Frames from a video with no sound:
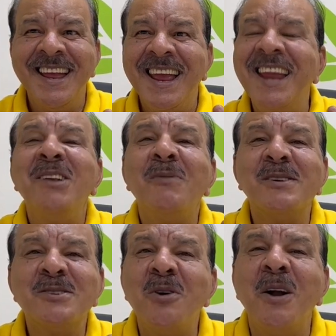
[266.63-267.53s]
It
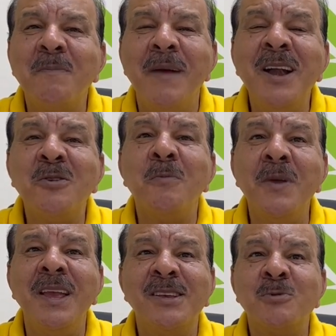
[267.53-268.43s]
was not meant to
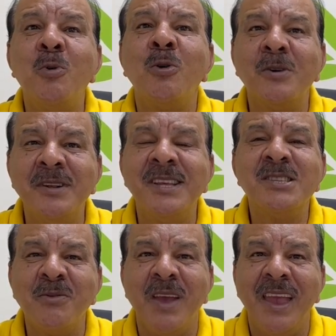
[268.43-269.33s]
be spoken
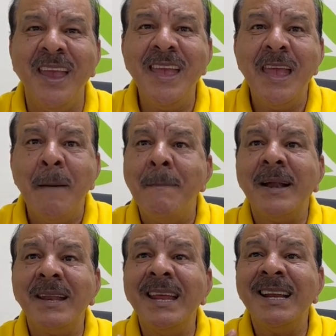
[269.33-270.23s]
this way,
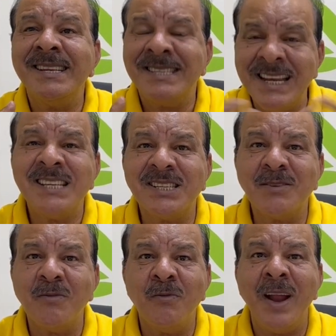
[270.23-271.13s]
but it just
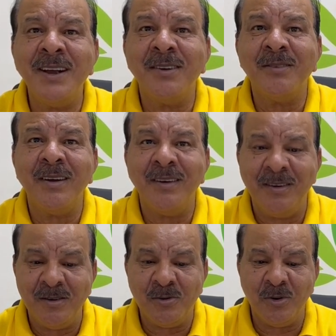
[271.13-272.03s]
went
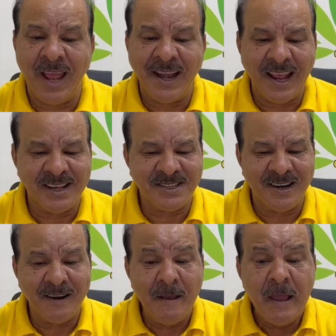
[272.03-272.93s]
to that extent.
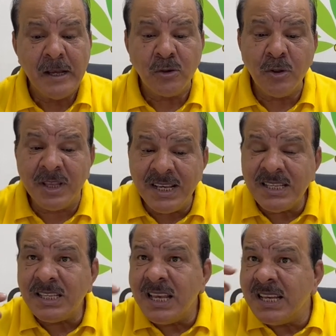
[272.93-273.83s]
So
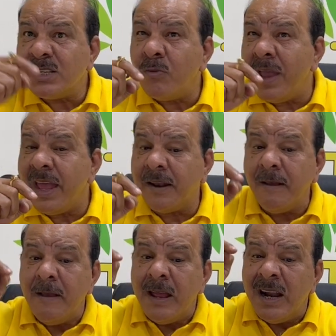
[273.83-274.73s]
this is where
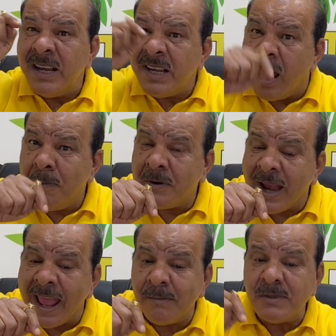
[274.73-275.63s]
tough
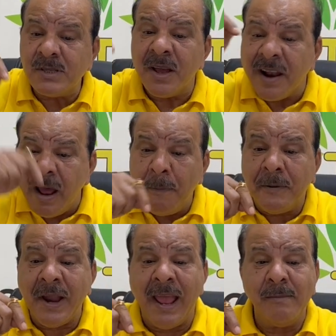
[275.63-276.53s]
times, rough
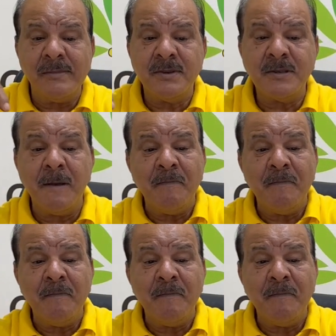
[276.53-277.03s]
times,